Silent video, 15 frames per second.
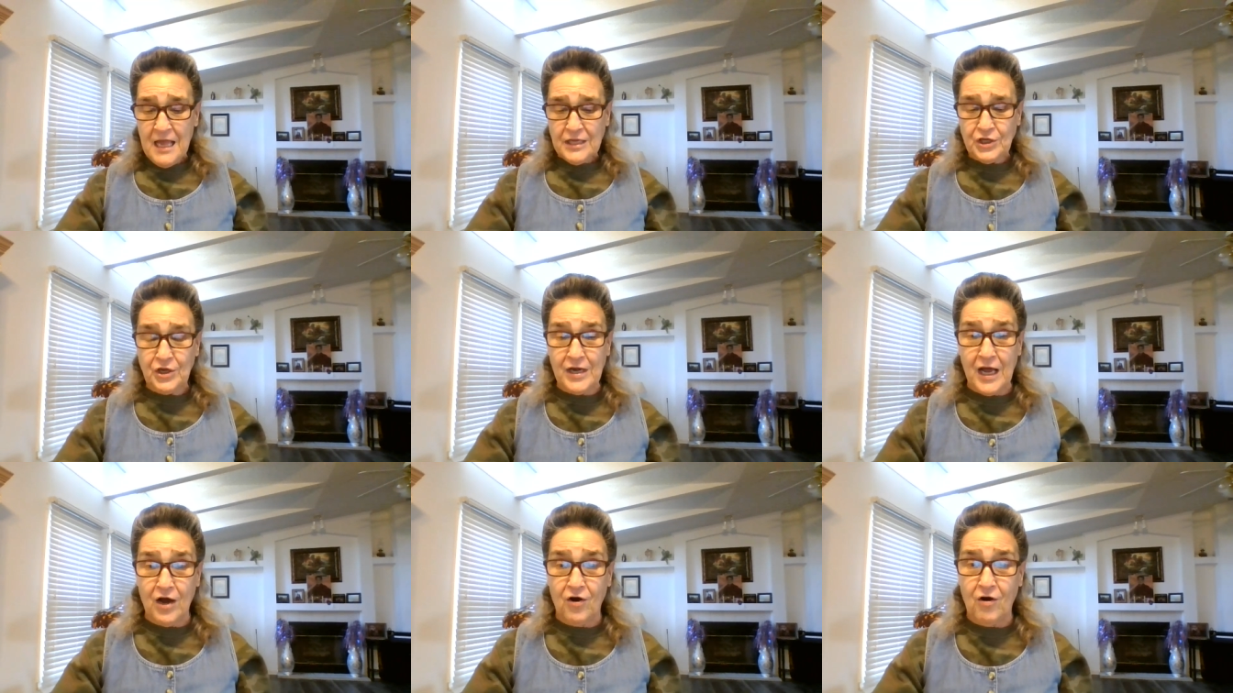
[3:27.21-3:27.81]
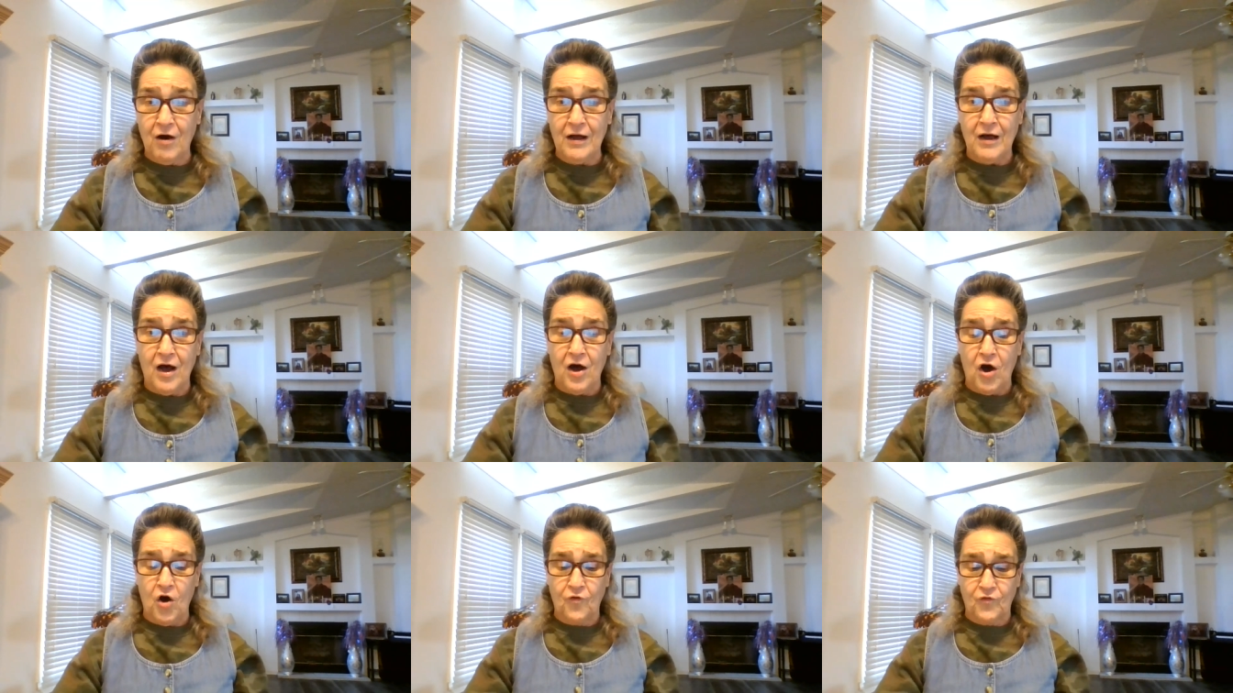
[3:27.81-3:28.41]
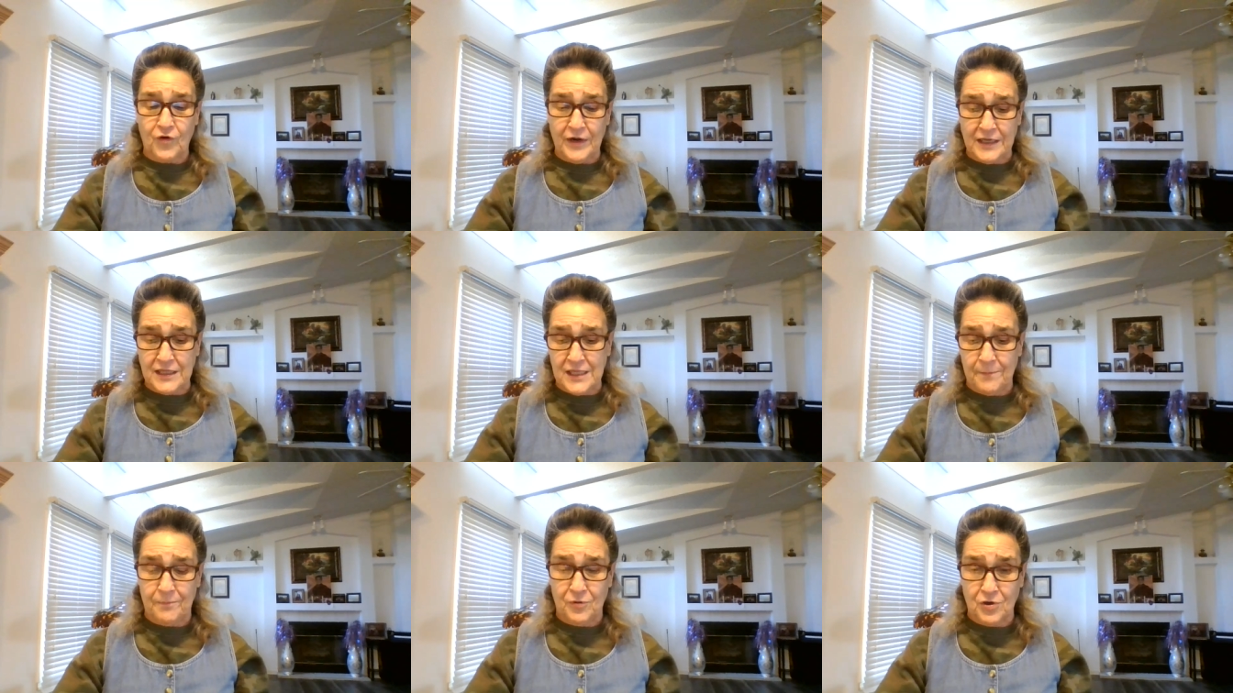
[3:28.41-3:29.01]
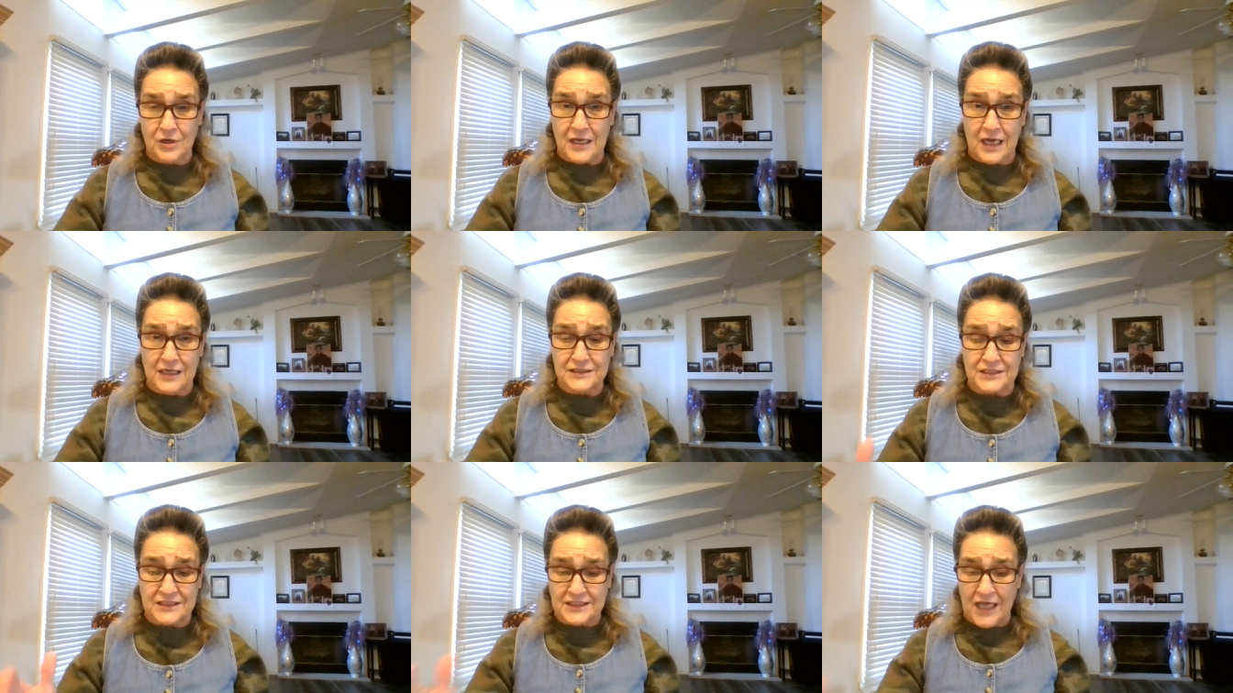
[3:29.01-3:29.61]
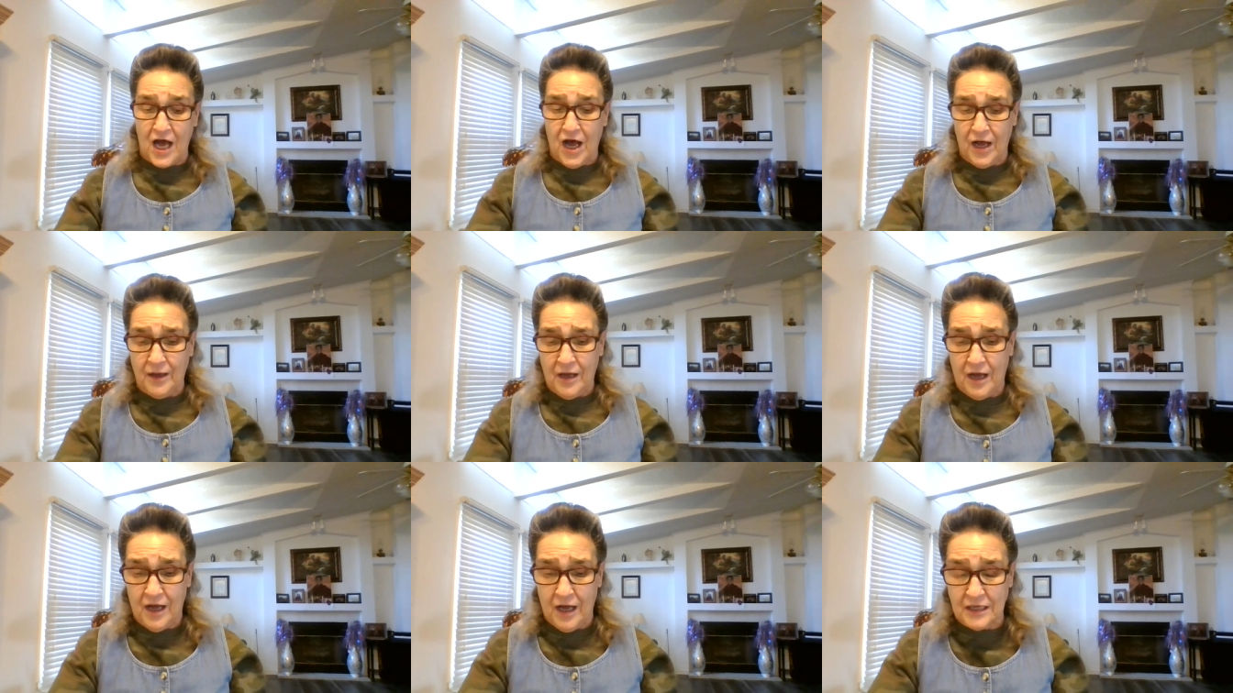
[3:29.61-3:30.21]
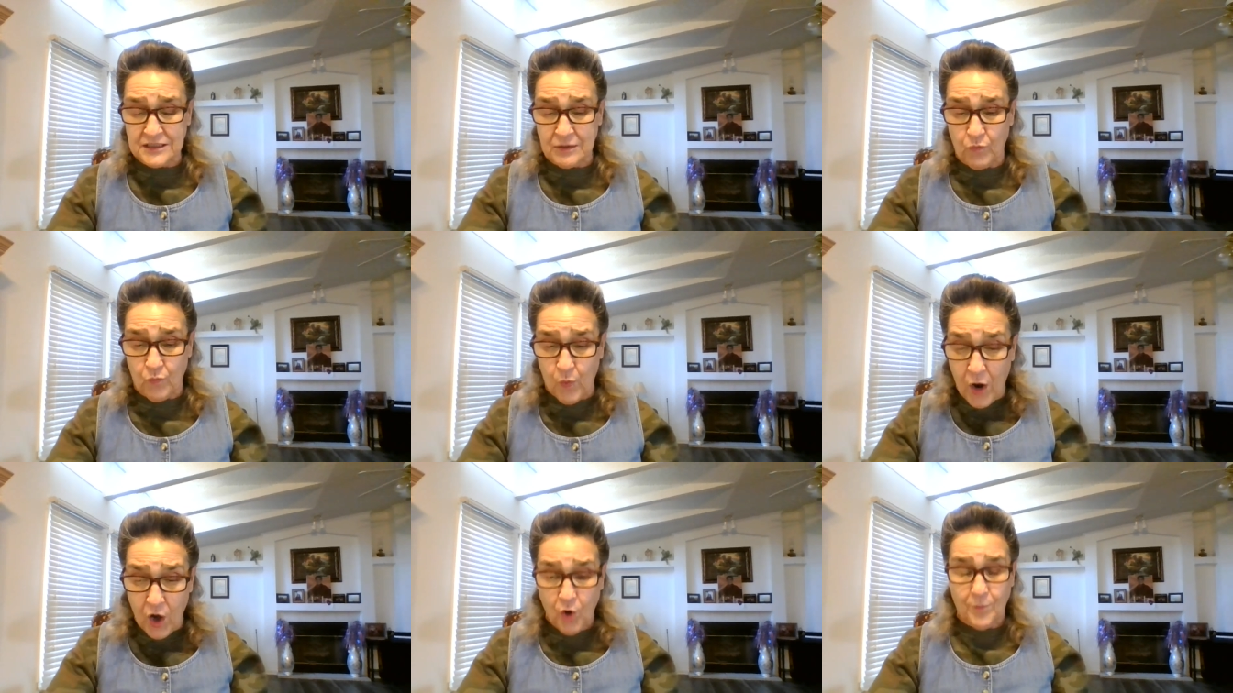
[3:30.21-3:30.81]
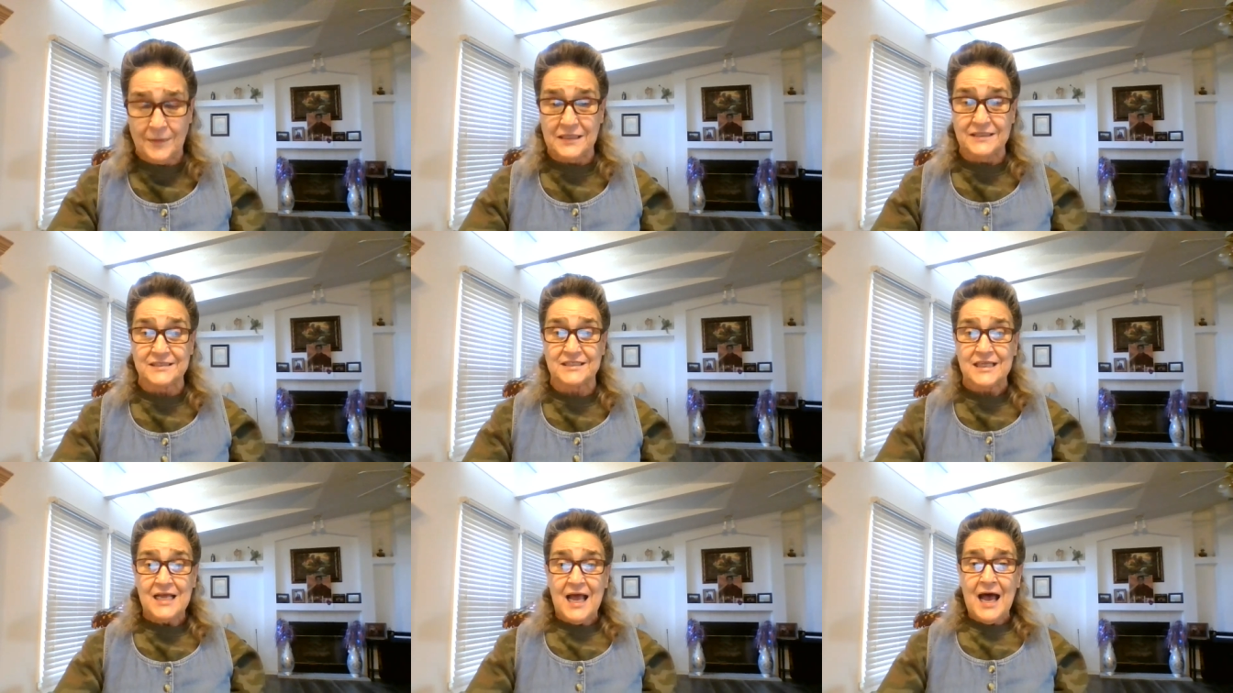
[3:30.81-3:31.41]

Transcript: You know, over in the book of uh, Romans,